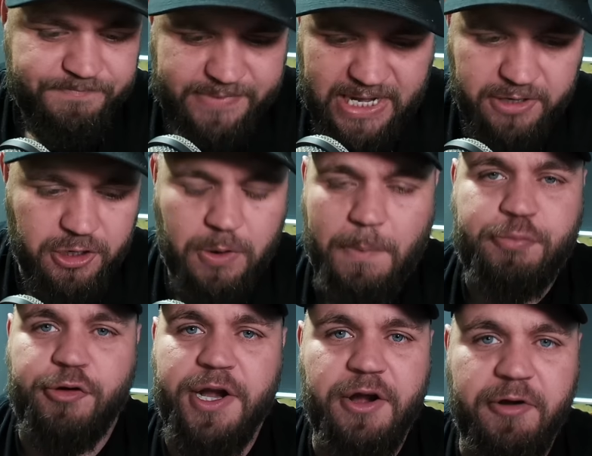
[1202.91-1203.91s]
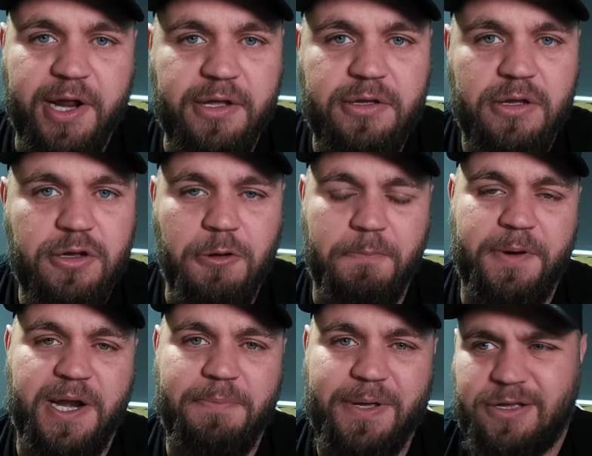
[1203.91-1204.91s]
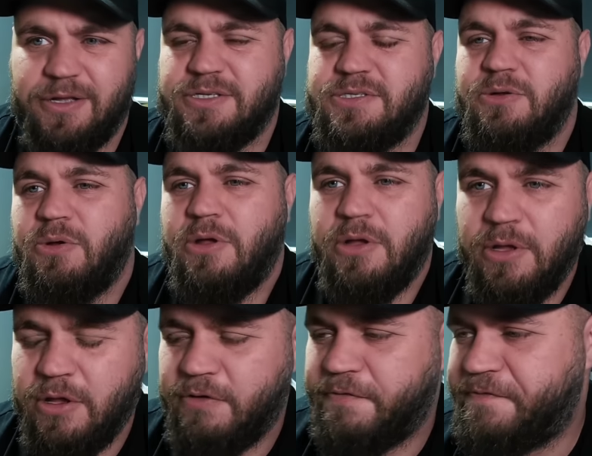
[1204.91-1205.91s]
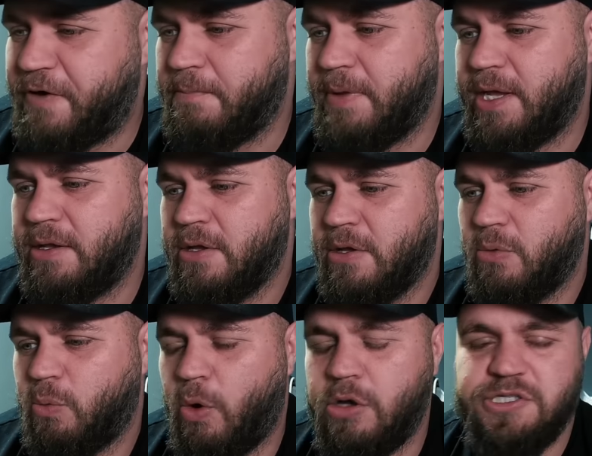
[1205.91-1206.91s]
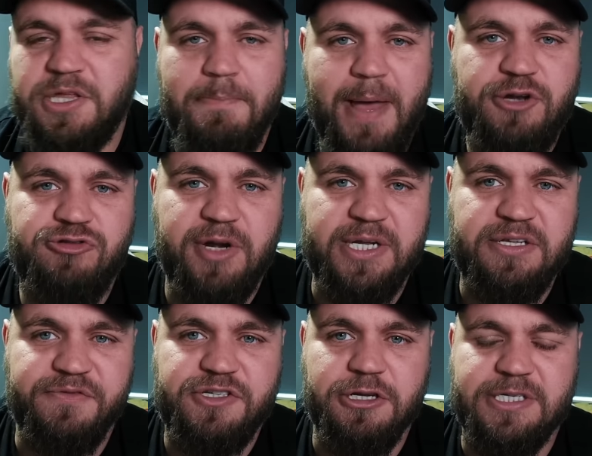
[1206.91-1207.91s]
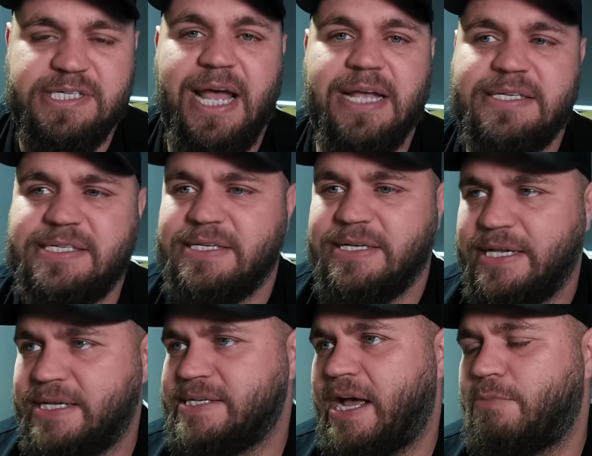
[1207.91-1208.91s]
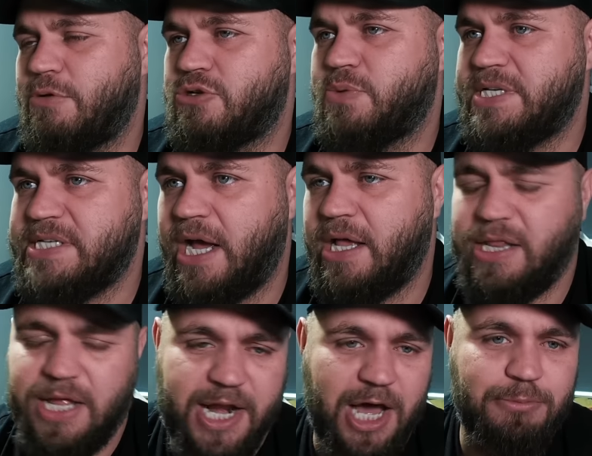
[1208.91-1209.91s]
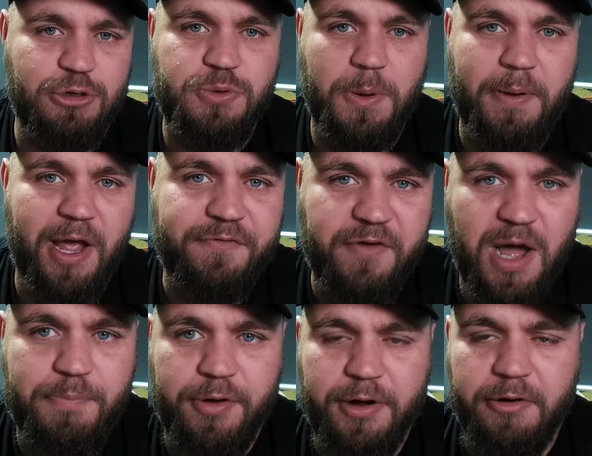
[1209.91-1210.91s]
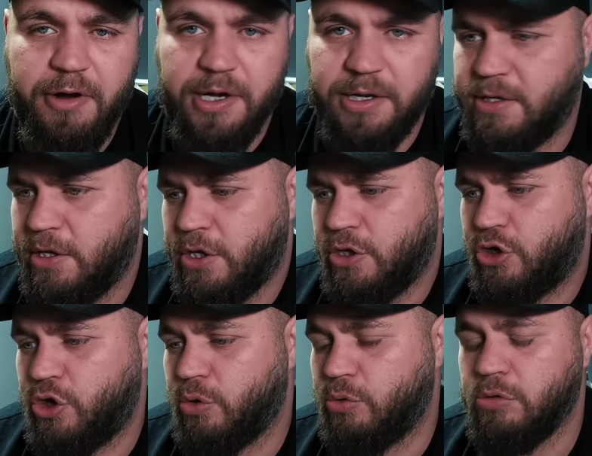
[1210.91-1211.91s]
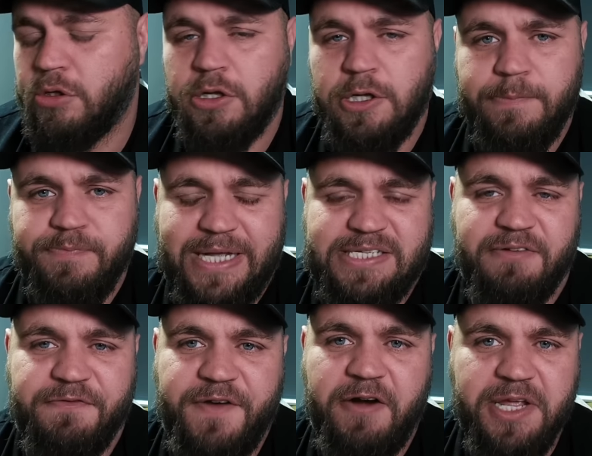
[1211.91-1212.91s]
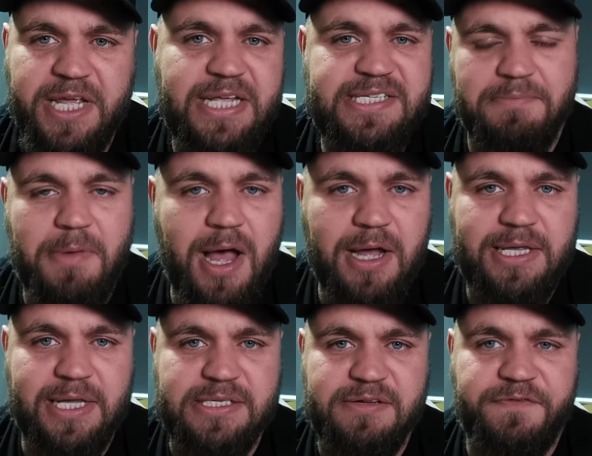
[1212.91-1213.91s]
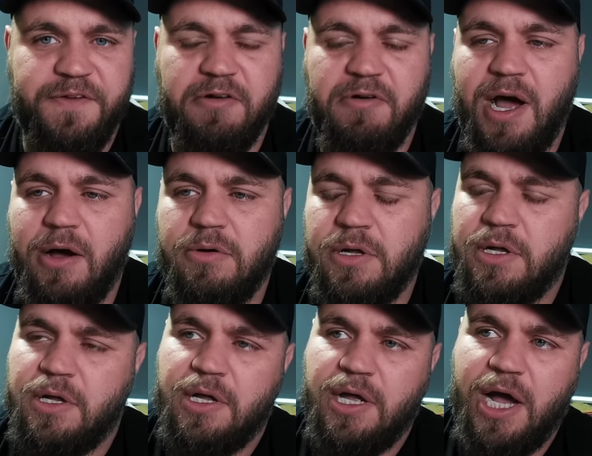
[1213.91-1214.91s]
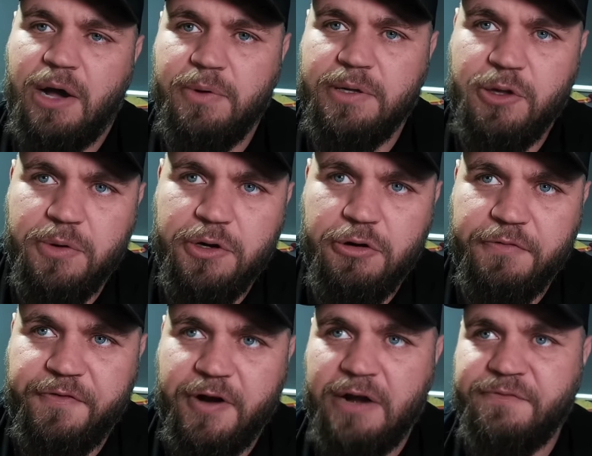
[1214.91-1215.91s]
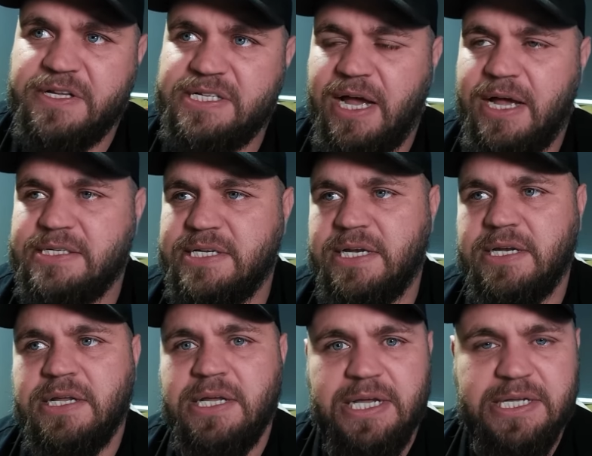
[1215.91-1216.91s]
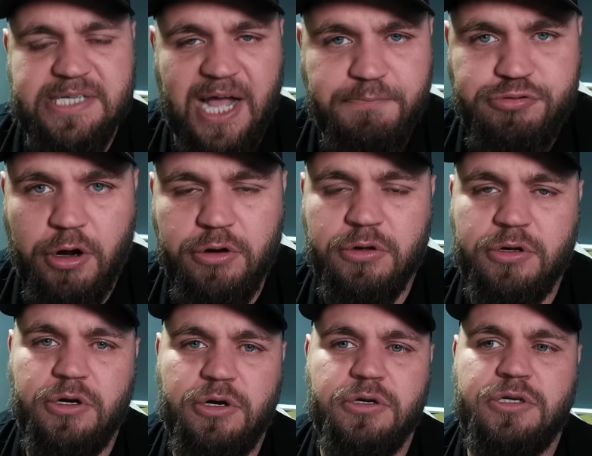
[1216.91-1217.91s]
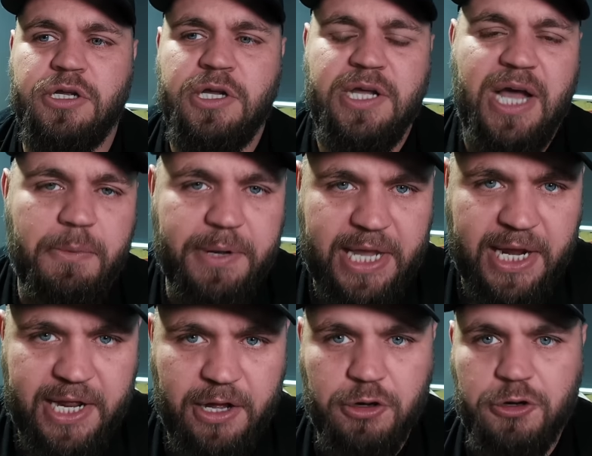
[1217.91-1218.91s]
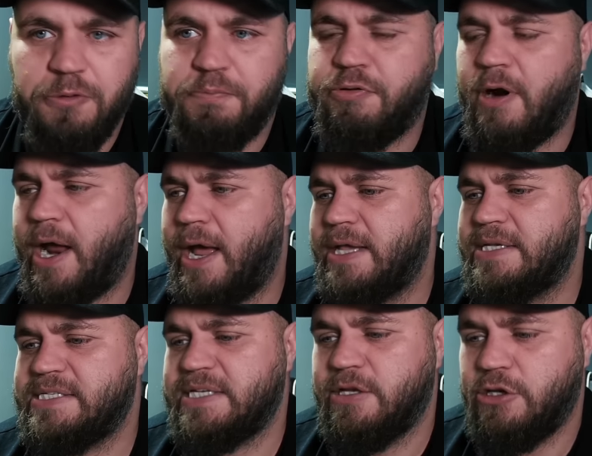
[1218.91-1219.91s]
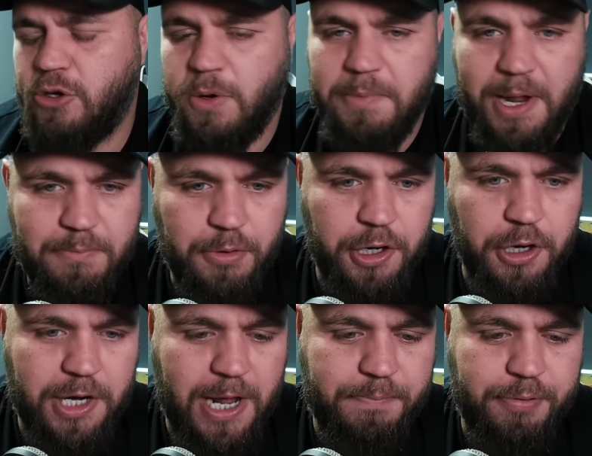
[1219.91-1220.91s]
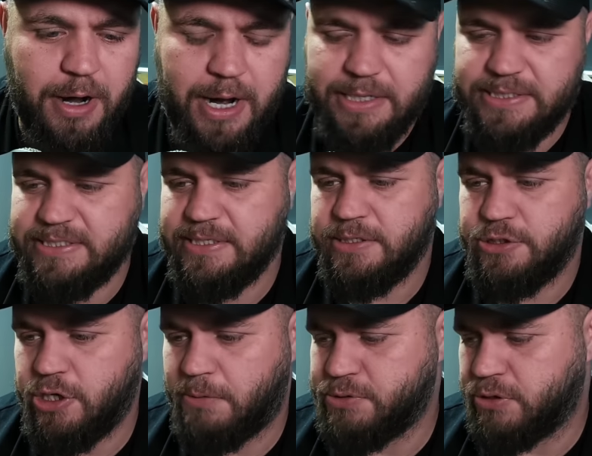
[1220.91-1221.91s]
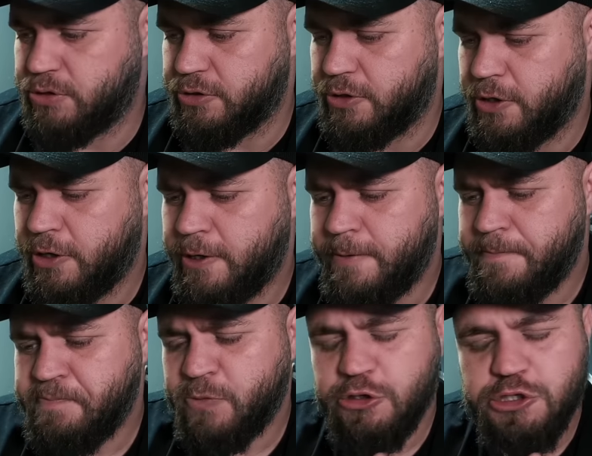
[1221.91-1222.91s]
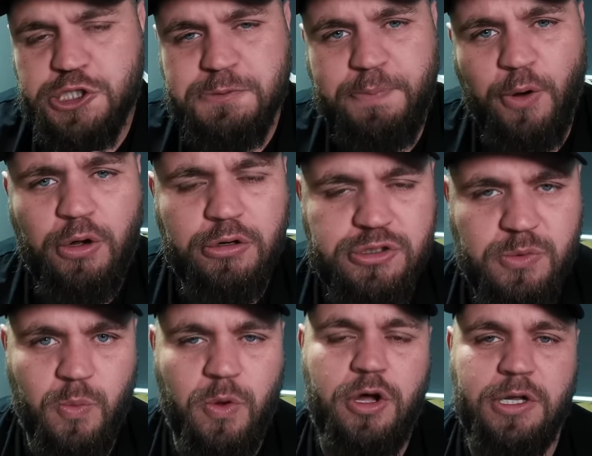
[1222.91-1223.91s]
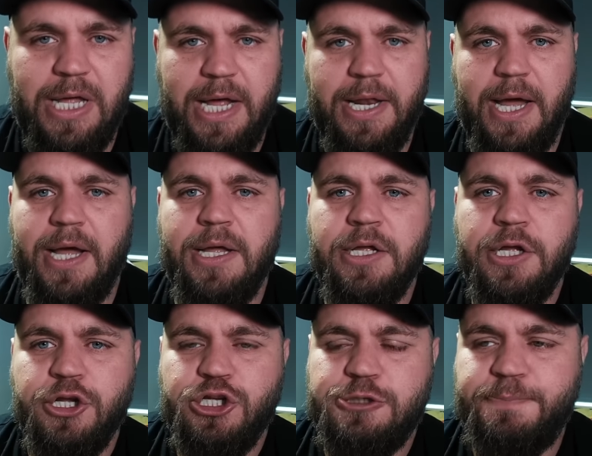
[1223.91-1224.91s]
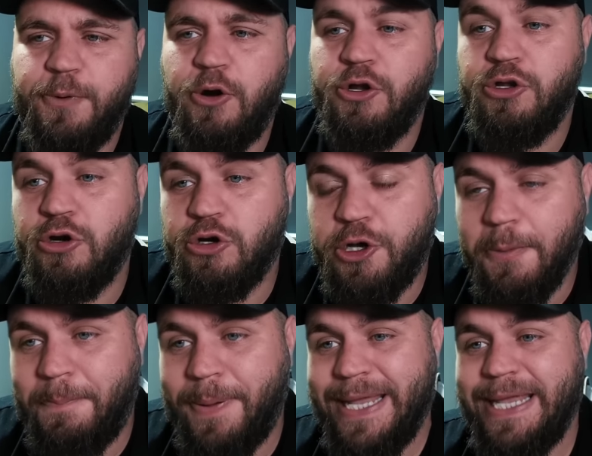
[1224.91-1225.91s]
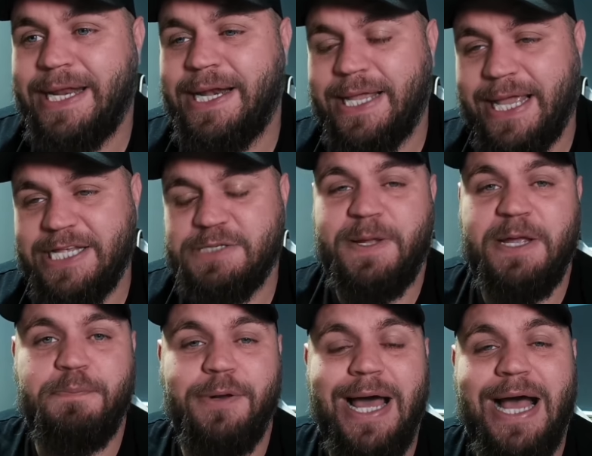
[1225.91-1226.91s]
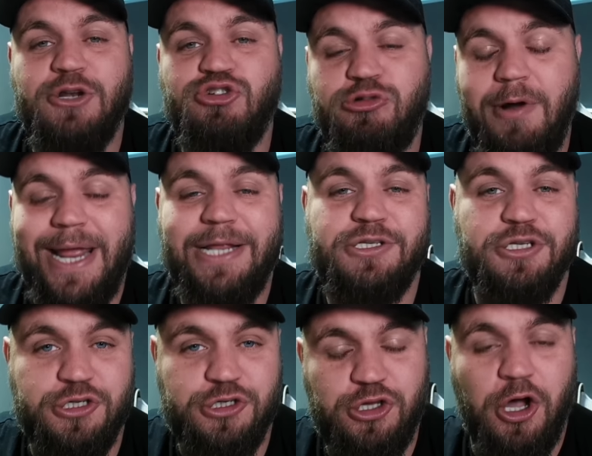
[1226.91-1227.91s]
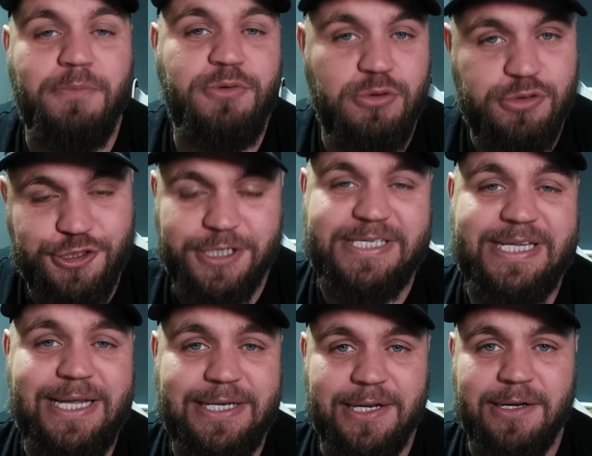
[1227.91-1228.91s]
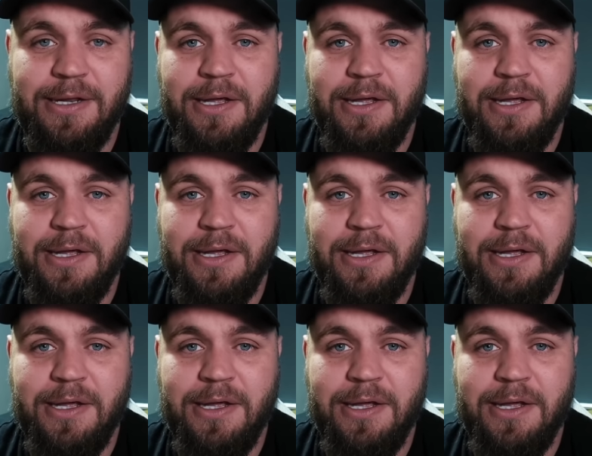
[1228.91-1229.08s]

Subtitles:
I don't know, a printer ink company, because fuck me, what's the metrics of success? It's how much we sell and how much we pay for our printer ink. Cool. That's a very easy market to figure out. Are we doing enough for advertising? Is our product good? Are we getting it a good price? Do we make money on that price? Jobs are good. Sport doesn't work like that. Sport, you're competing against people that are trying to stop you succeeding.